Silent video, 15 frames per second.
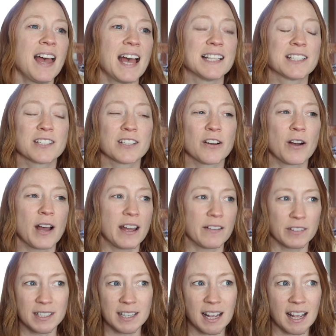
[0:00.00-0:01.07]
And so
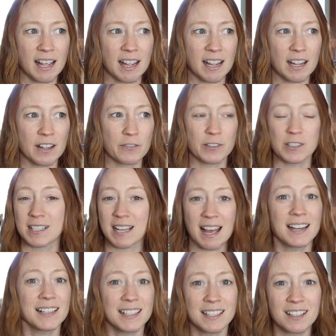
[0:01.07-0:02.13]
every day for
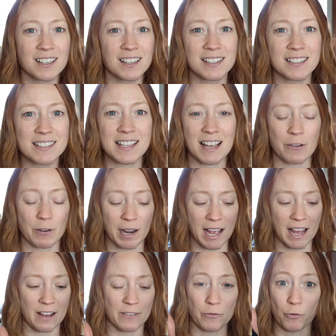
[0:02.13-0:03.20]
10 years, I would
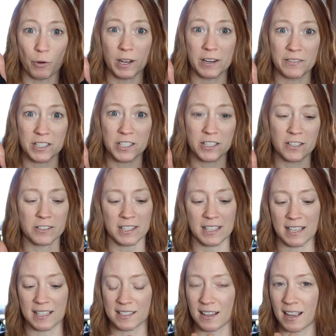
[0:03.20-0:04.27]
have one of each of those
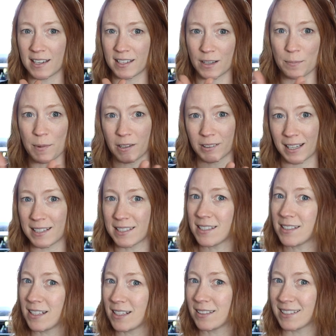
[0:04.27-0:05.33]
things lined up all nice
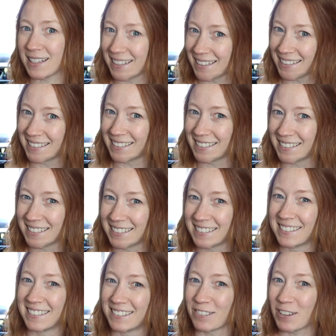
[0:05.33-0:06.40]
and neat,
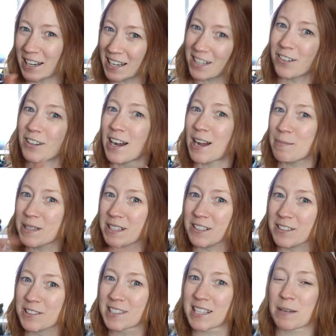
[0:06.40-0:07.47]
ready to grab and
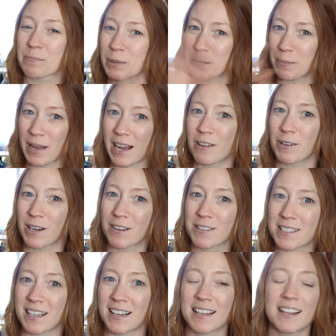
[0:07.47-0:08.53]
use and put back when I
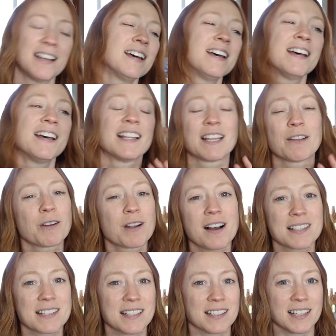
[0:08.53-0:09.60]
was done. They were
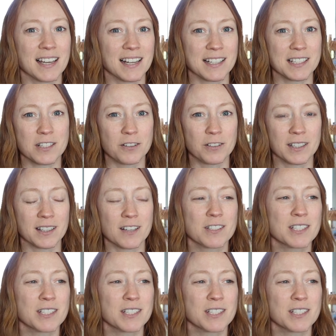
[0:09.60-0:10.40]
constantly getting stolen though.